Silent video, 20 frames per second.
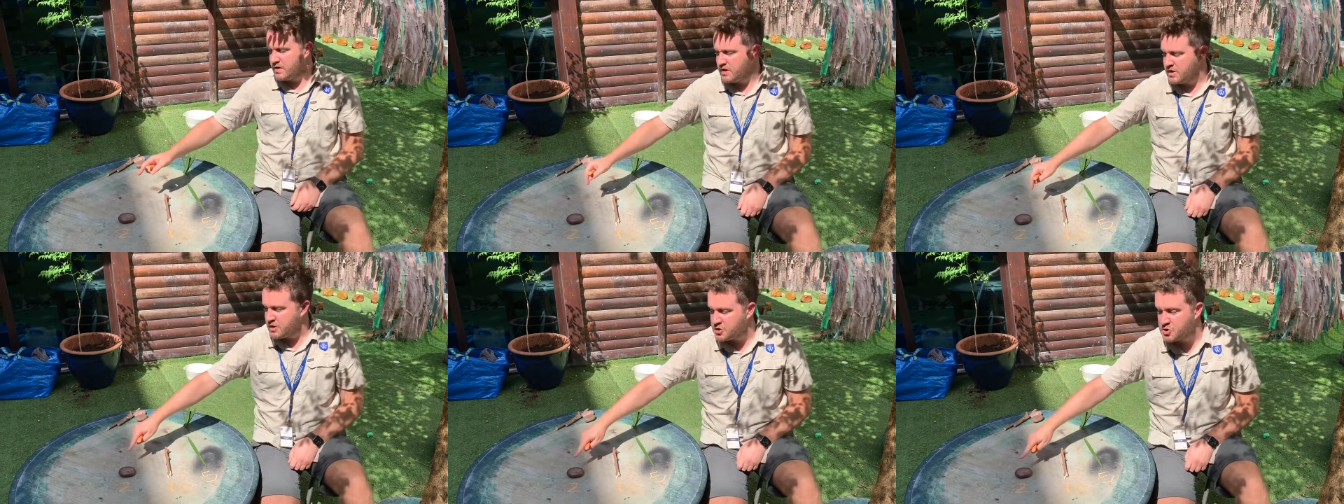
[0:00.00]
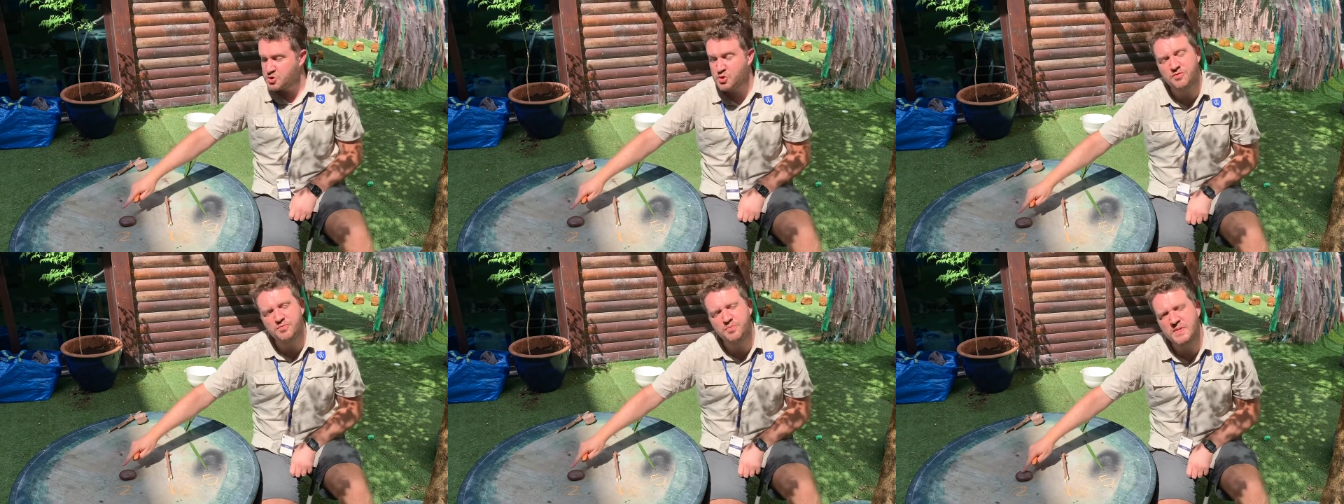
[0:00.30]

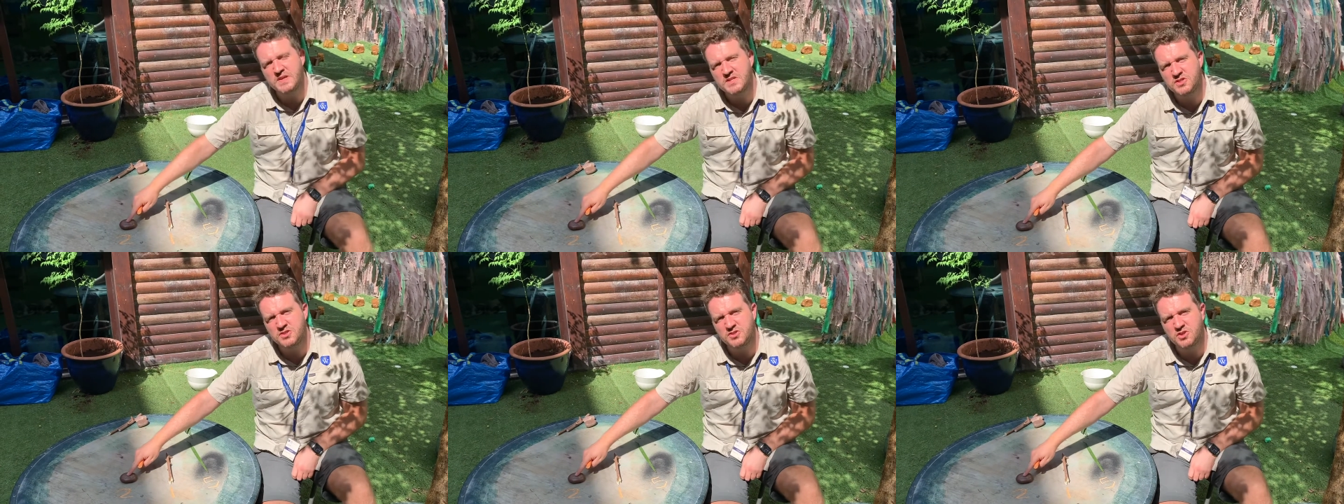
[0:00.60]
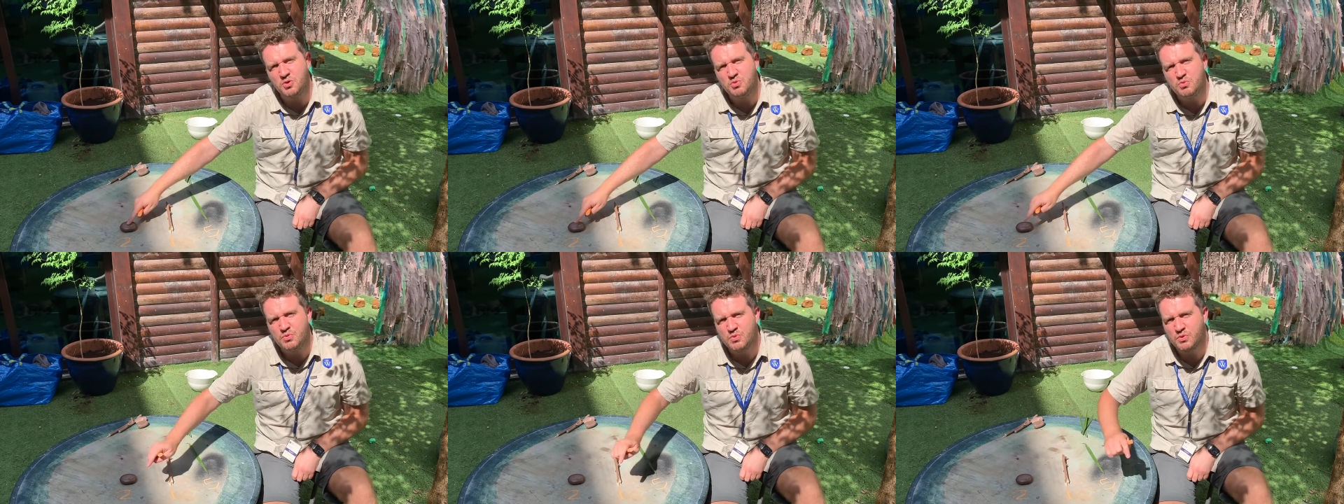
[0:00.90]
So if my
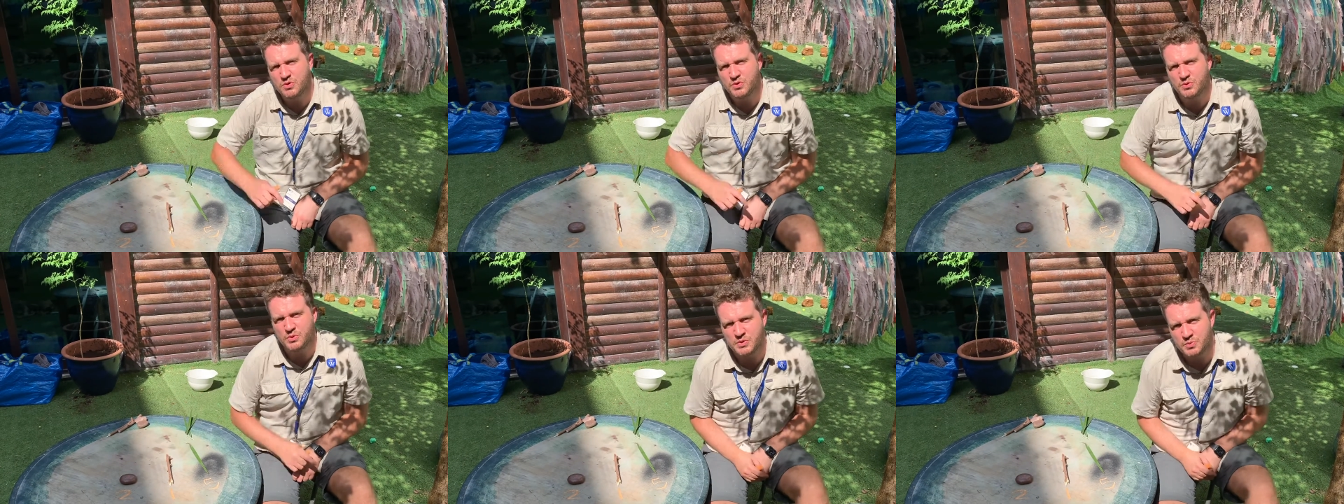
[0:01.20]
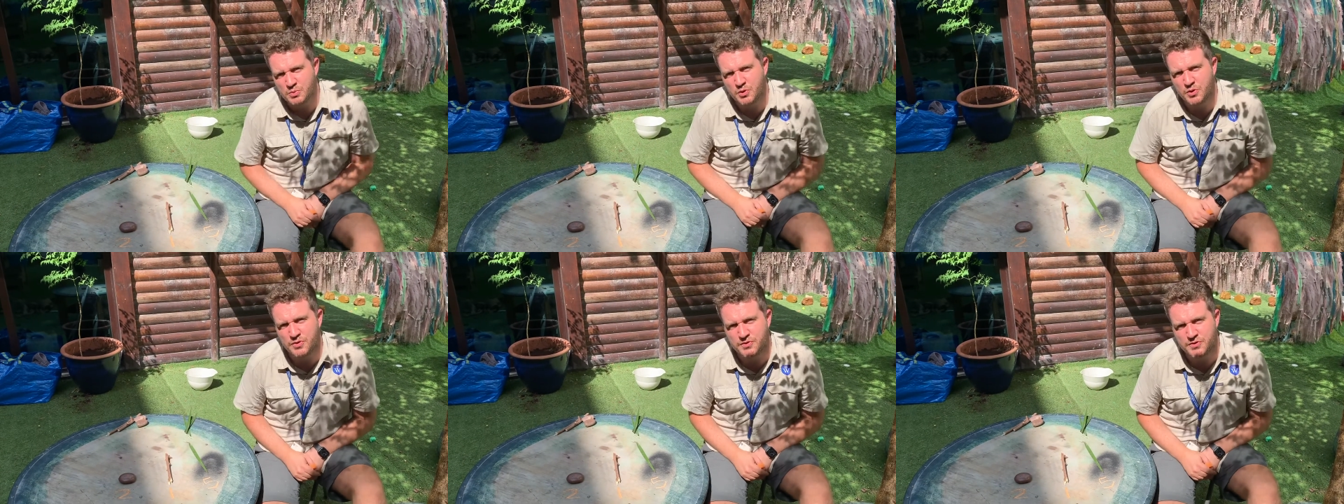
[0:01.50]
stone was
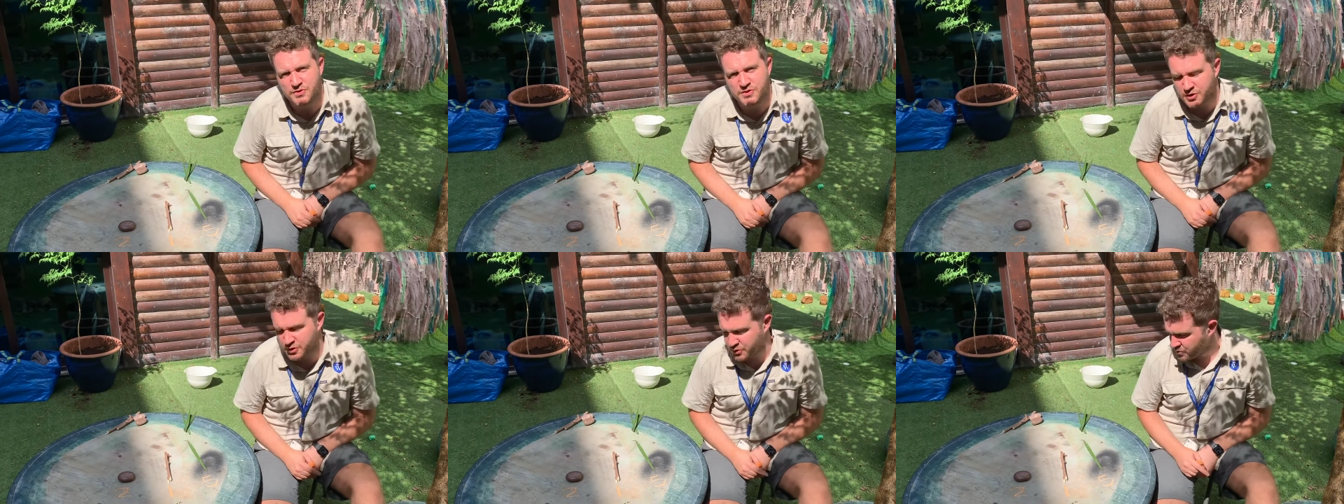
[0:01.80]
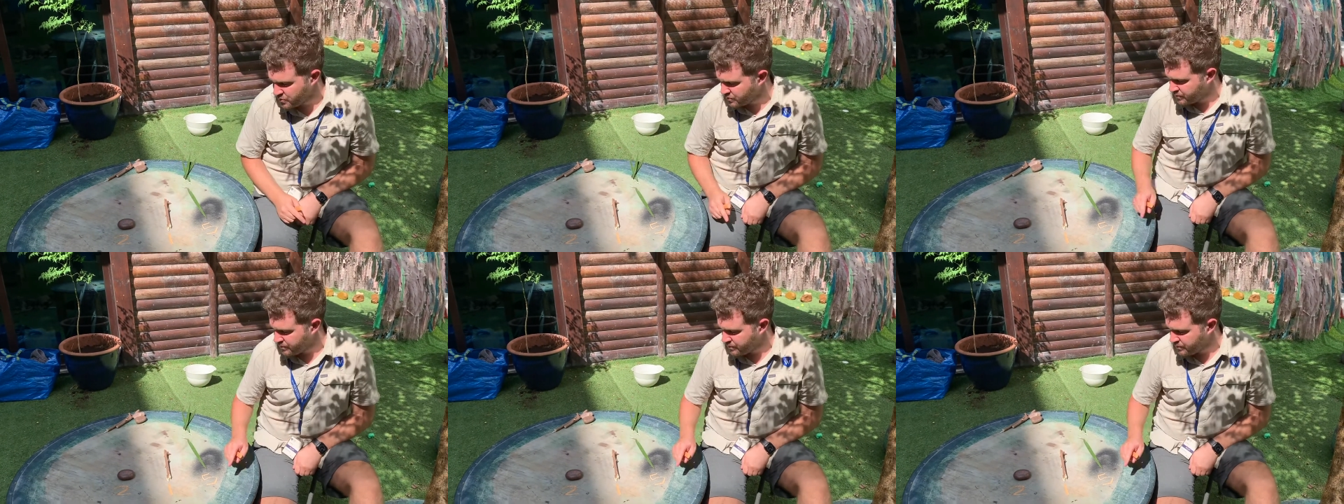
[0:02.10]
worth 2,